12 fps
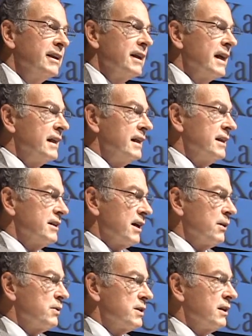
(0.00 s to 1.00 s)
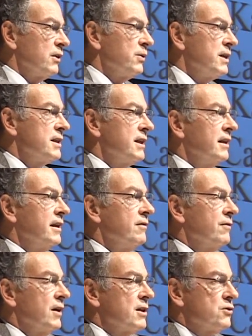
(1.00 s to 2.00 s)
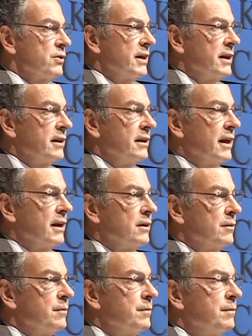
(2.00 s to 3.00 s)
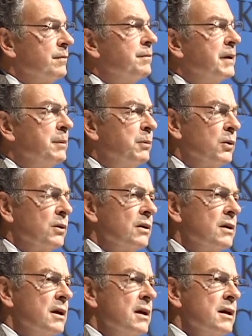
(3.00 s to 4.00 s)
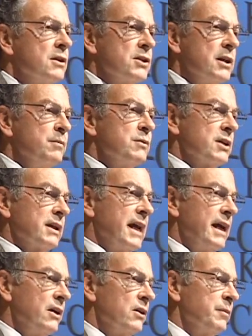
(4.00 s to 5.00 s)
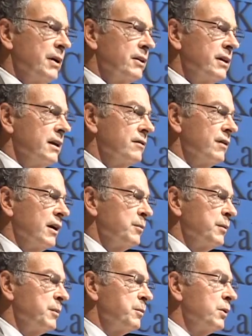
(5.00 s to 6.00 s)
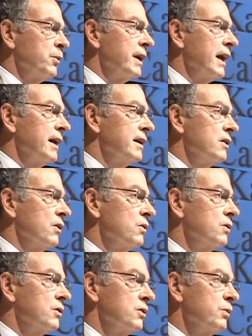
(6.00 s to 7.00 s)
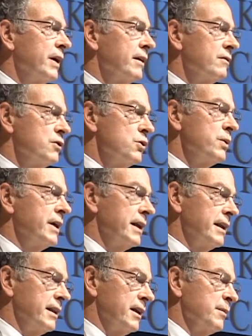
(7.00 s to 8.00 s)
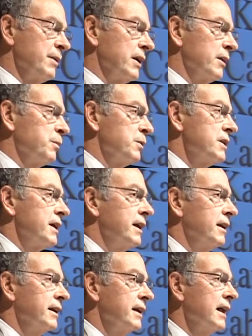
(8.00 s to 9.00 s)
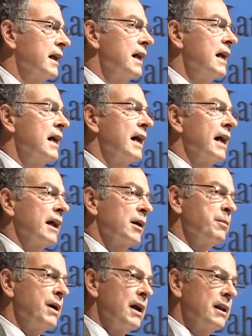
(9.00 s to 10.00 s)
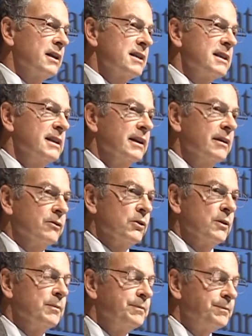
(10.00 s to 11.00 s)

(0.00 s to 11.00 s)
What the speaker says: 90s, I was increasingly frustrated that people seemed to care about the environment, but we had no good way of doing anything about it, particularly at a policy level.